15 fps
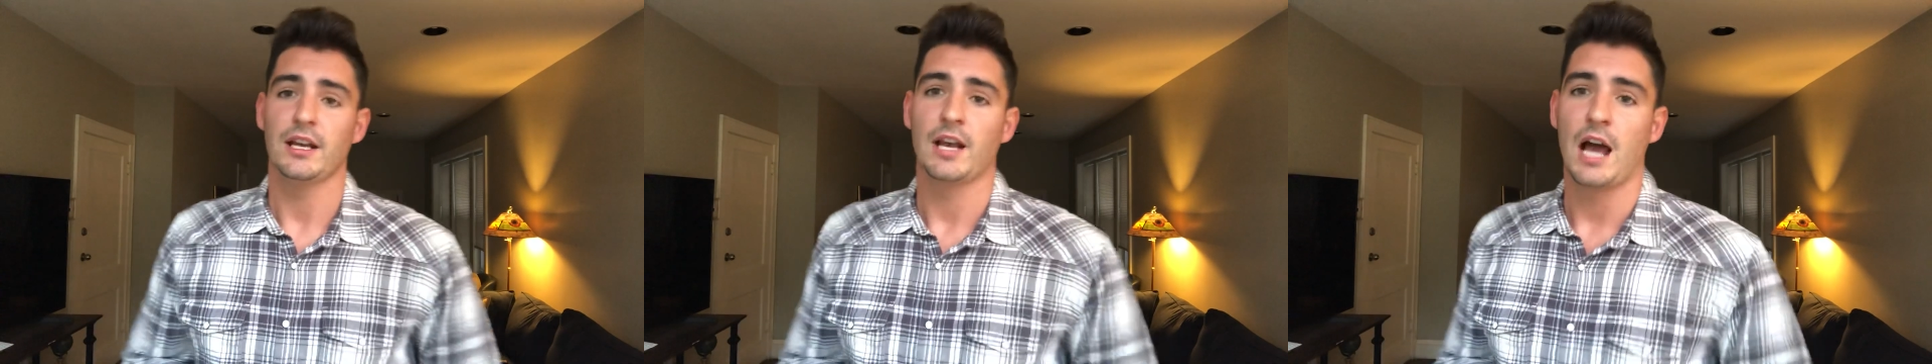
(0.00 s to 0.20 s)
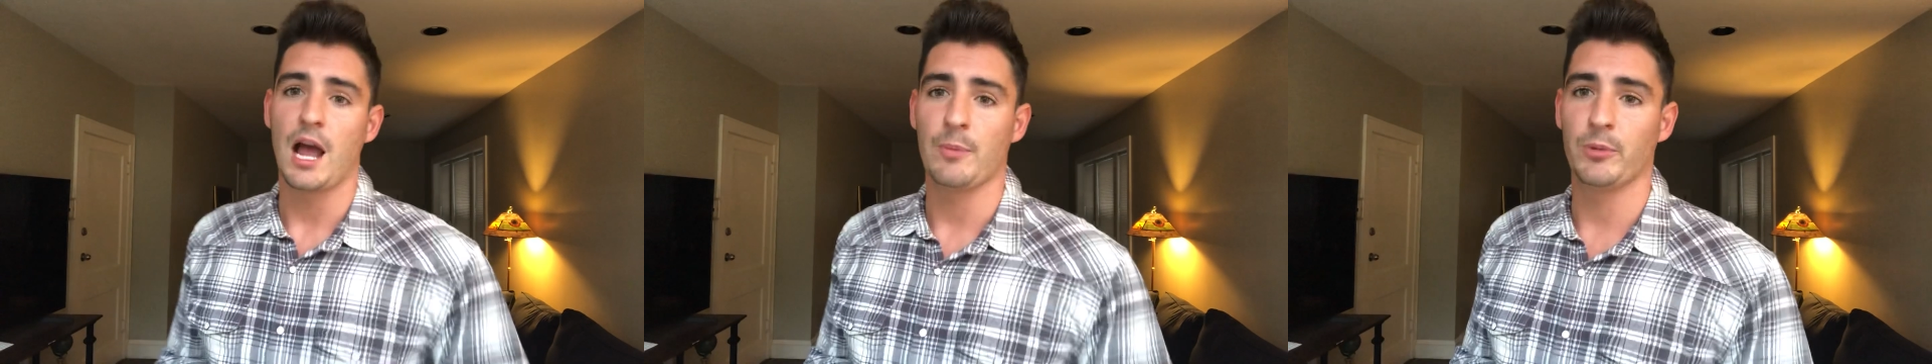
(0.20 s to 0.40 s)

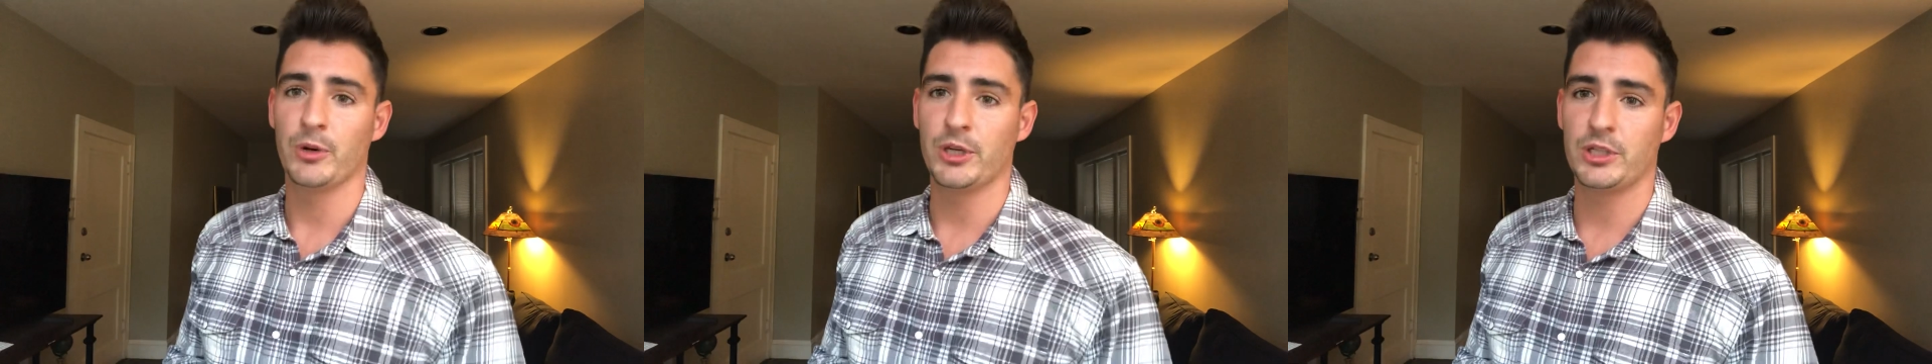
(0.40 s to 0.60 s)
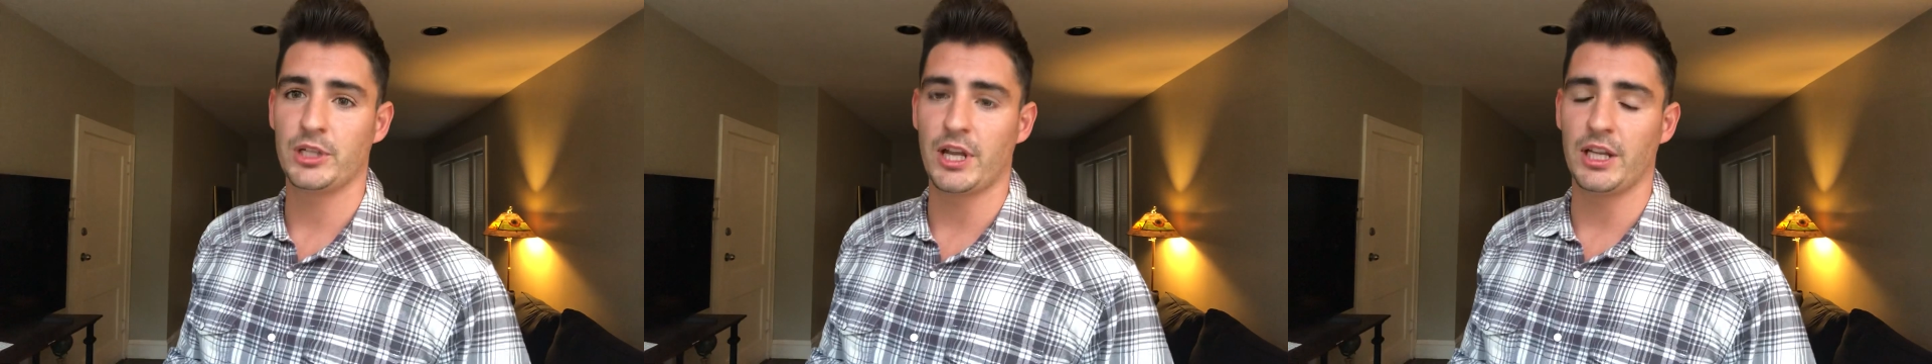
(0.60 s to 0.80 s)
I
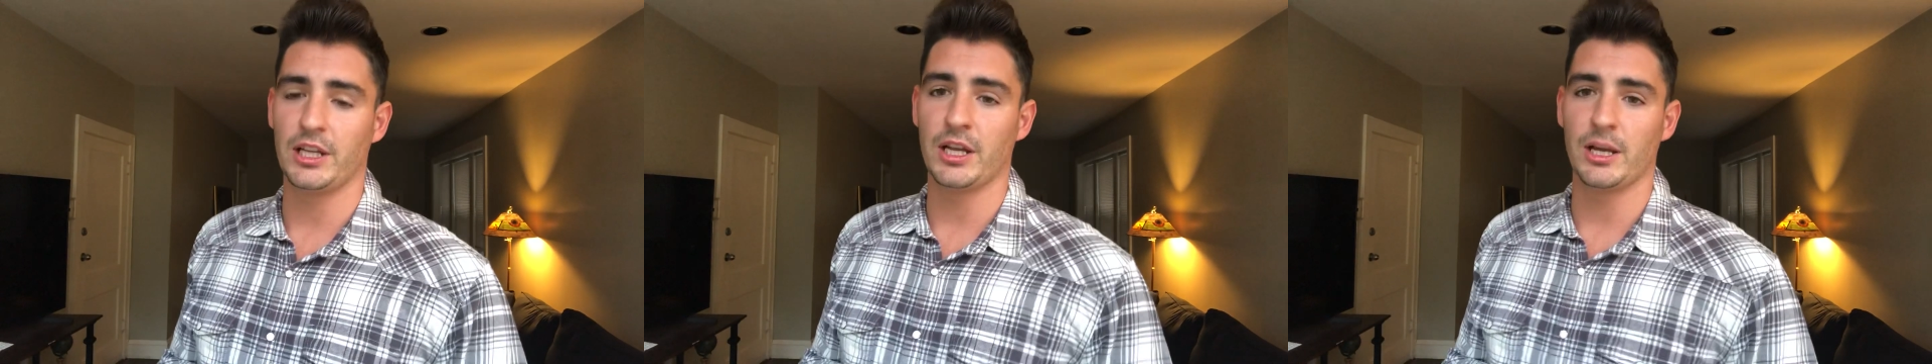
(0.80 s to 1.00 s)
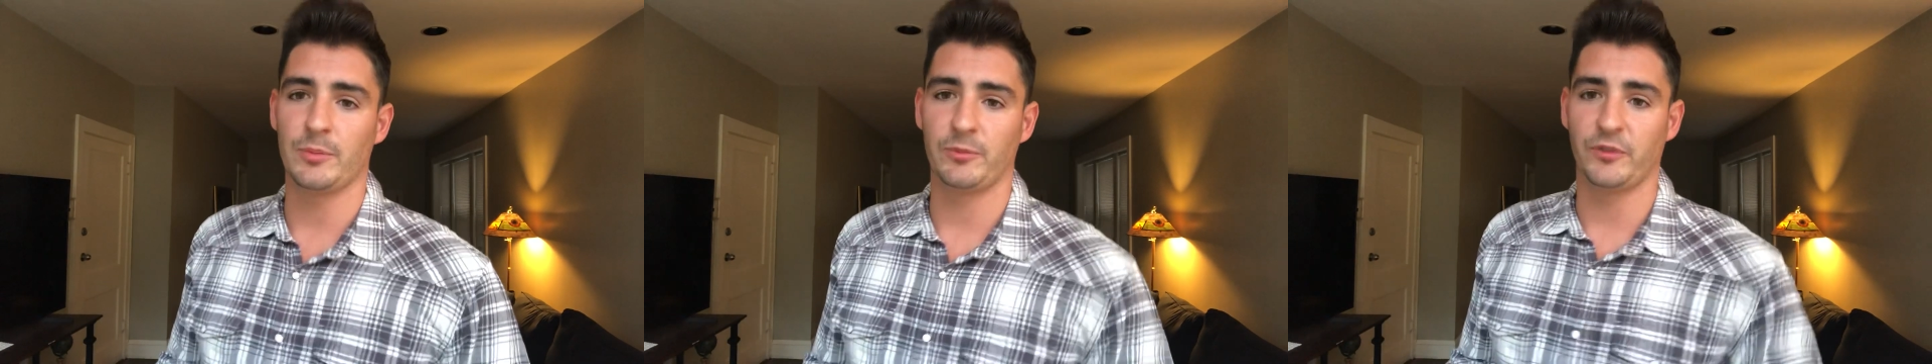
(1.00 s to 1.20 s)
appreciate
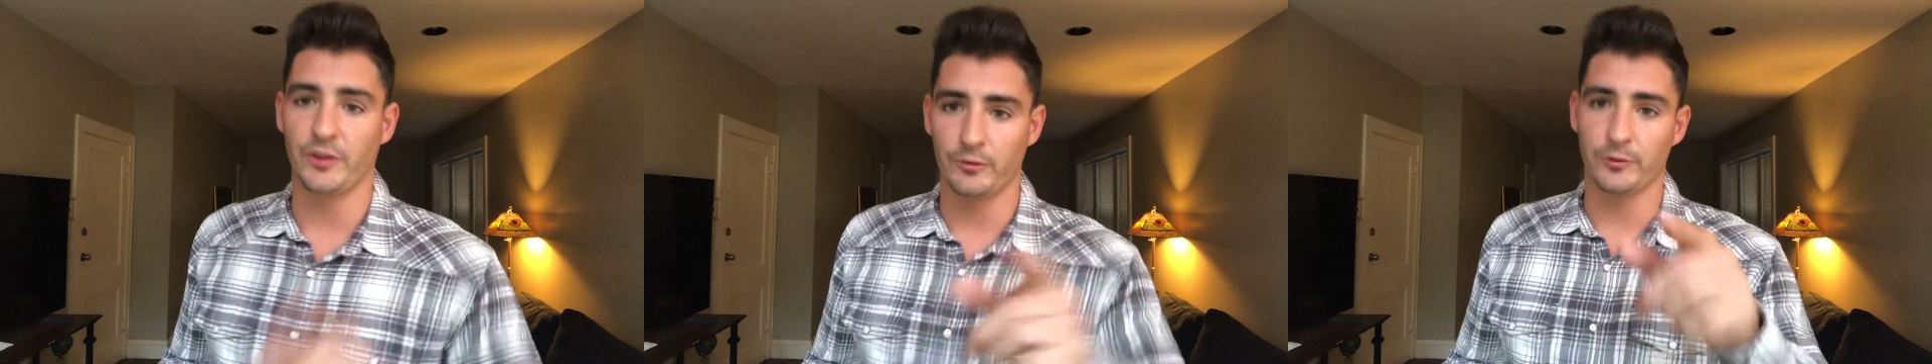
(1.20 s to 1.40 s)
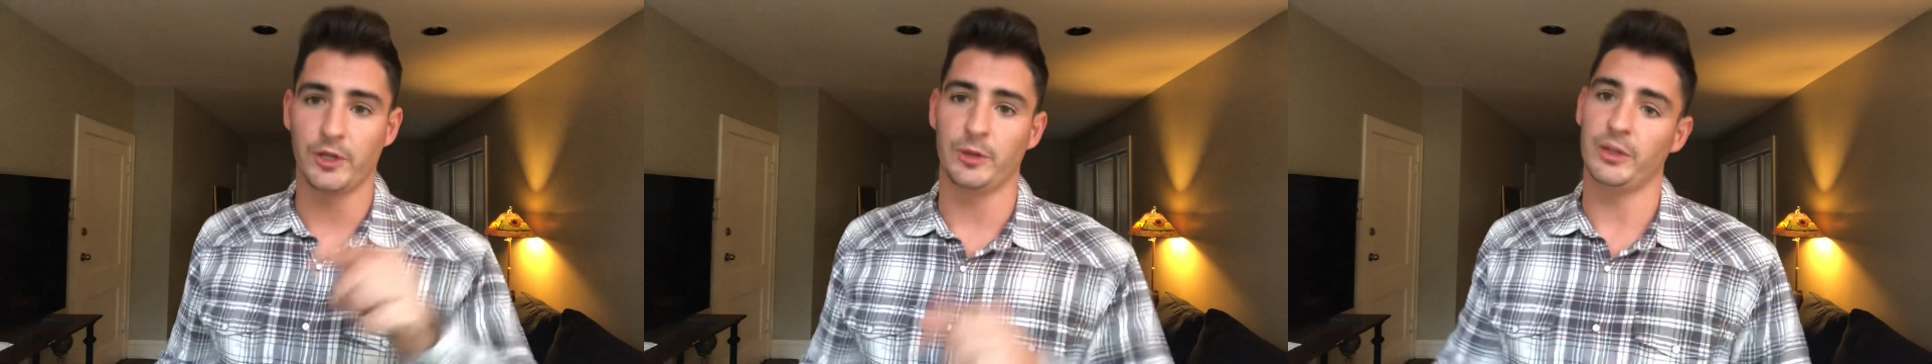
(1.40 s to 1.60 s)
you. Feel
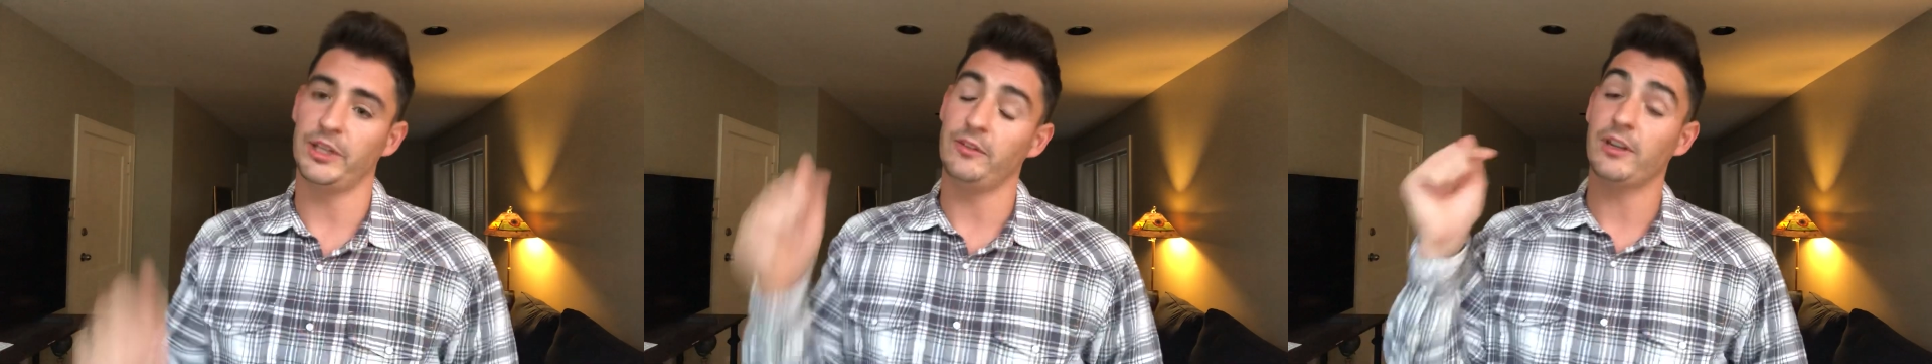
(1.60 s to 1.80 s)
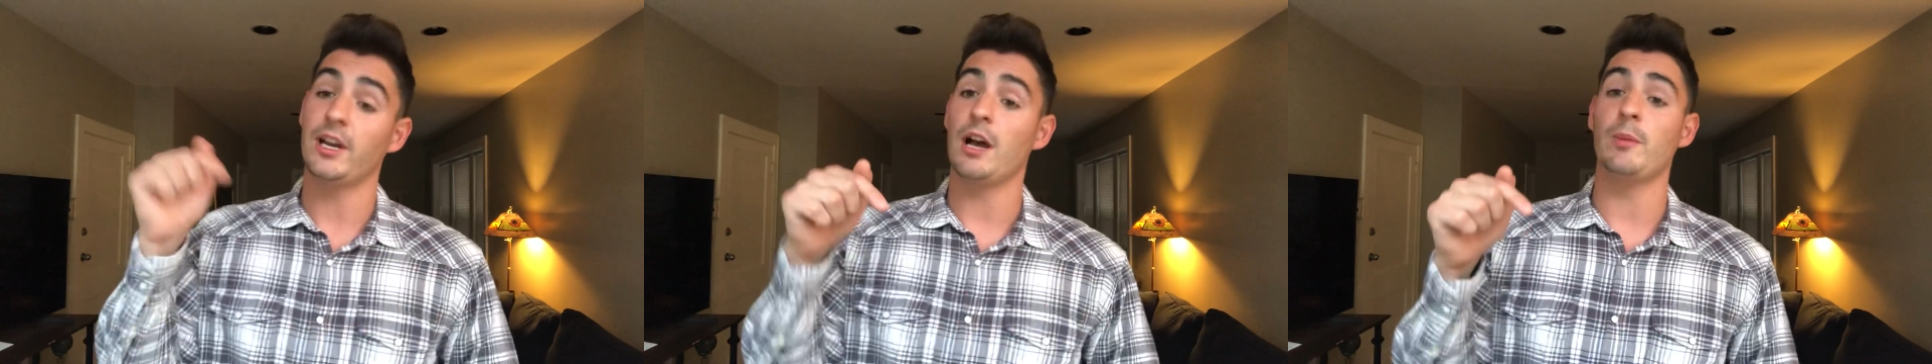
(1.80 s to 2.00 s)
free to
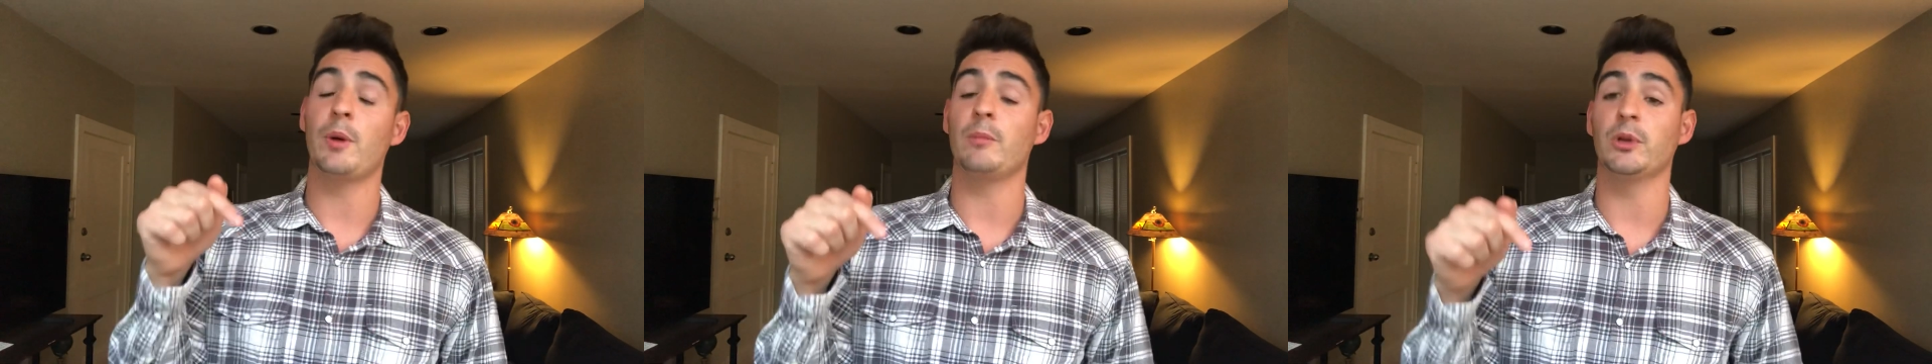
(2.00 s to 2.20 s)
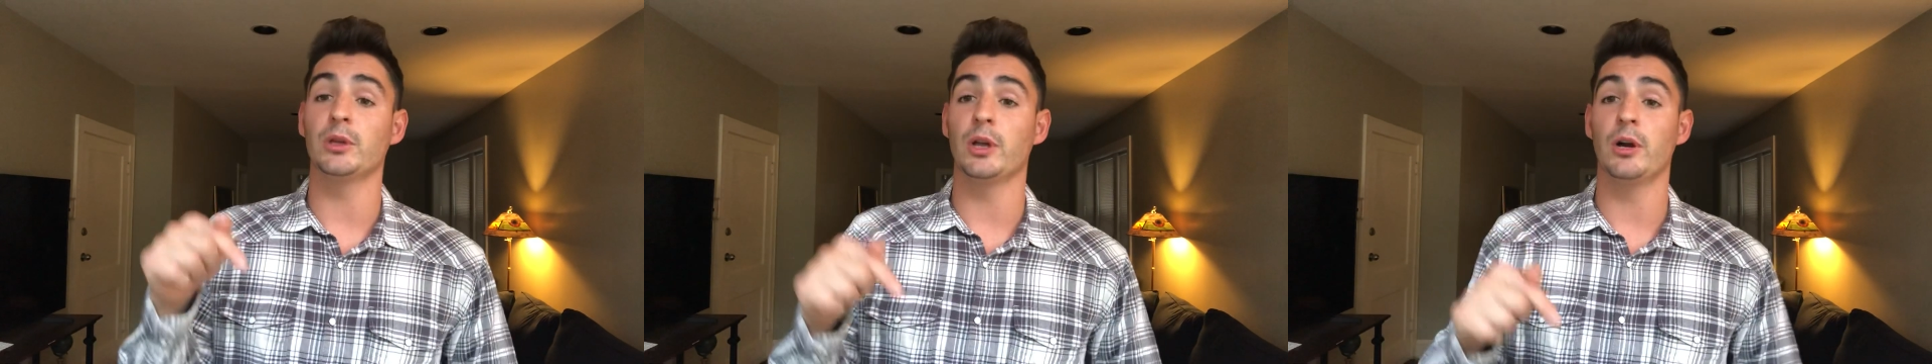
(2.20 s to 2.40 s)
leave a
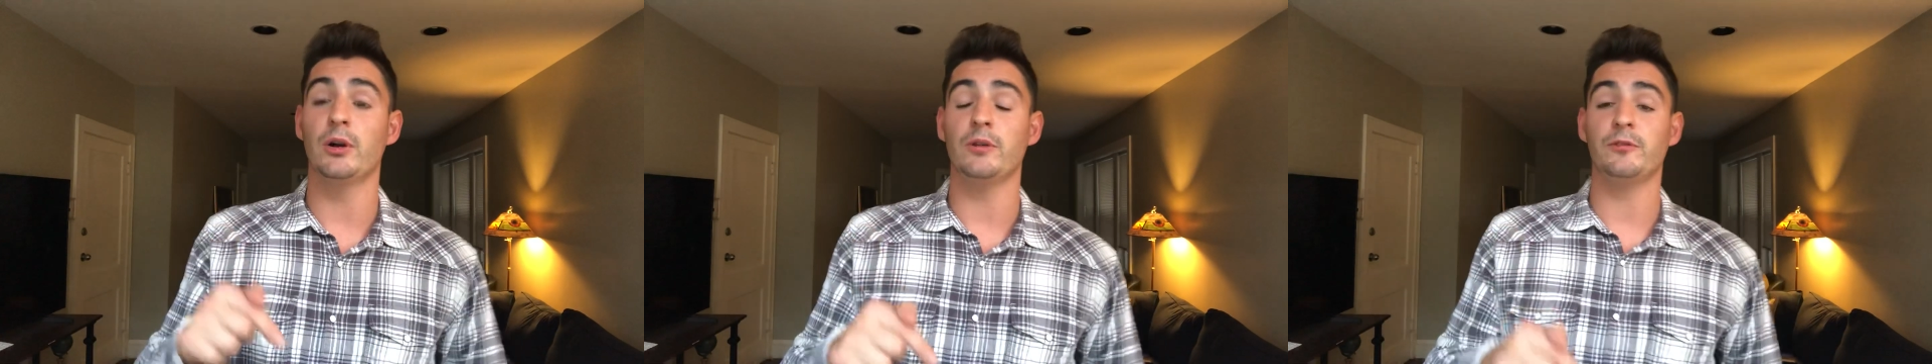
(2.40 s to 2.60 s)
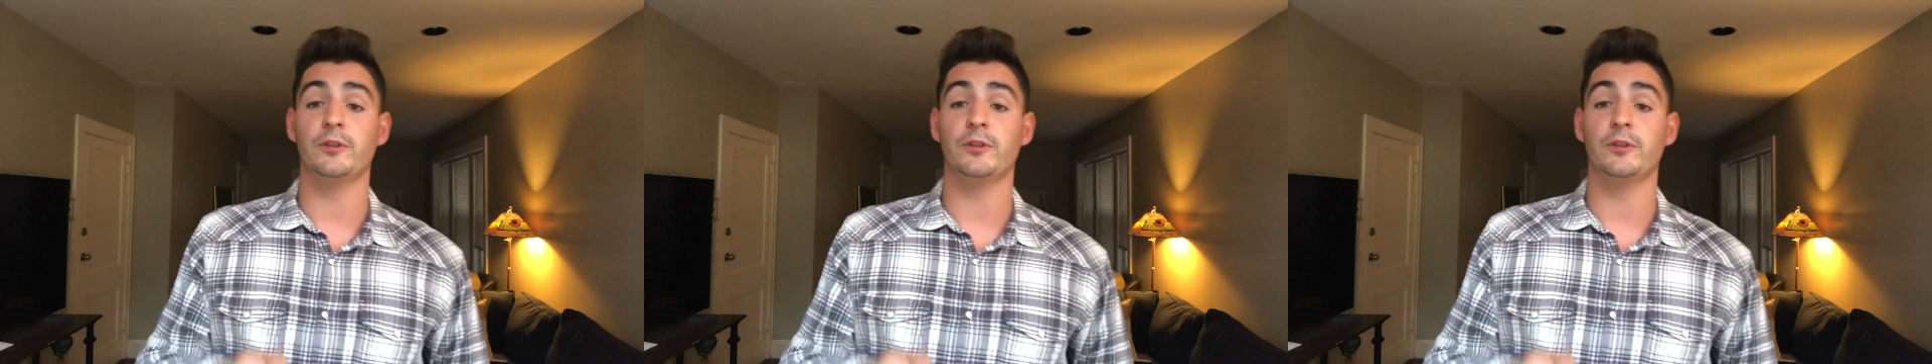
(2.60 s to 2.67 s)
comment below.